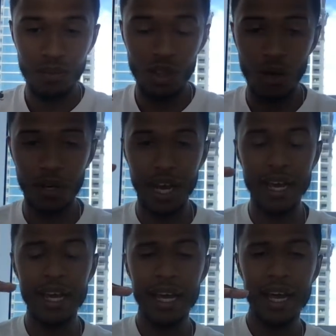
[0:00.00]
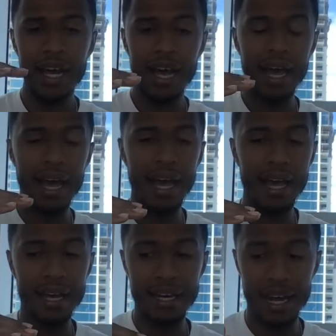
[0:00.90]
okay,
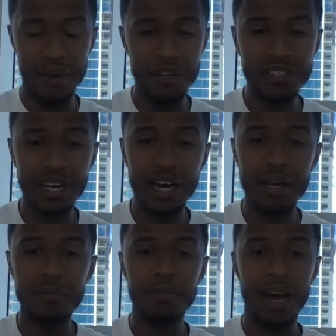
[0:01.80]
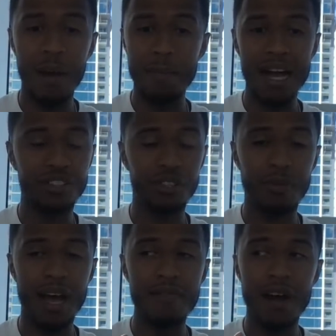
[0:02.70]
and every time I mastered
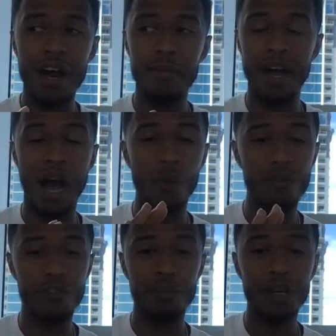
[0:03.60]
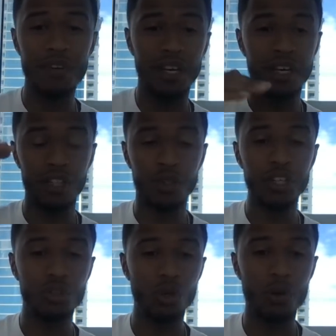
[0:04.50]
my environment, I went from living in a
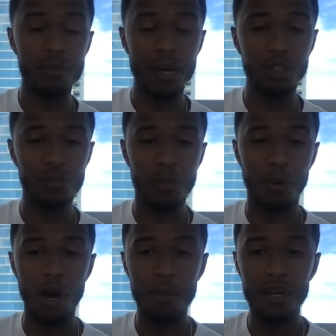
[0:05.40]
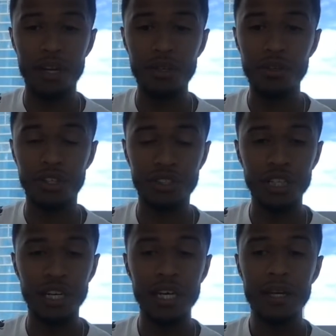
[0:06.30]
3-story bedroom apartment in New York
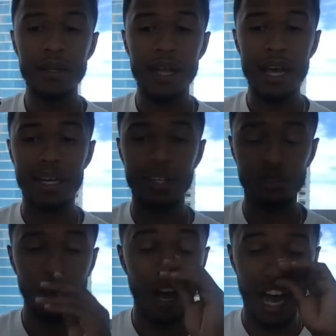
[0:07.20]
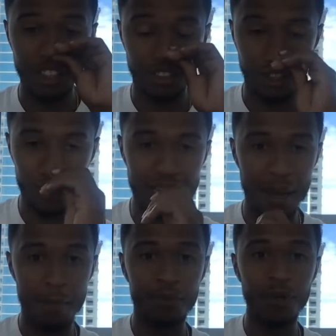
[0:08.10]
City, and guess what? I turned
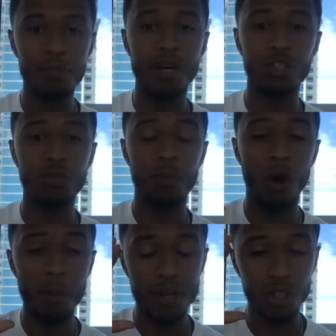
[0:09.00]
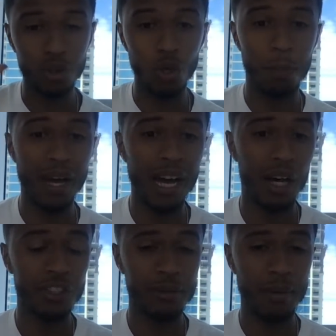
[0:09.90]
that 3-bedroom apartment into a penthouse in